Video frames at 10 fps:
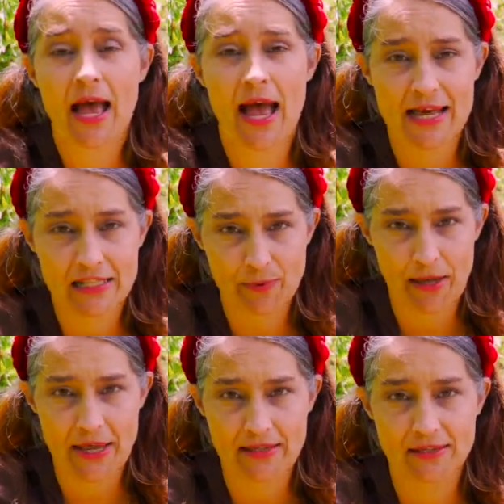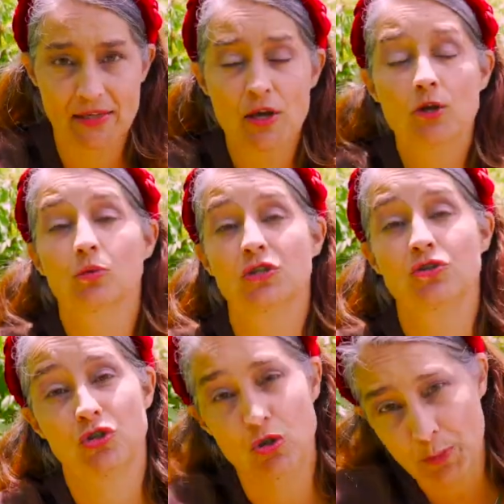aspects with
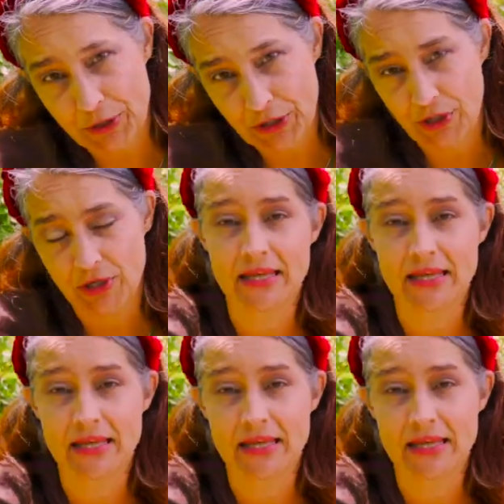Jupiter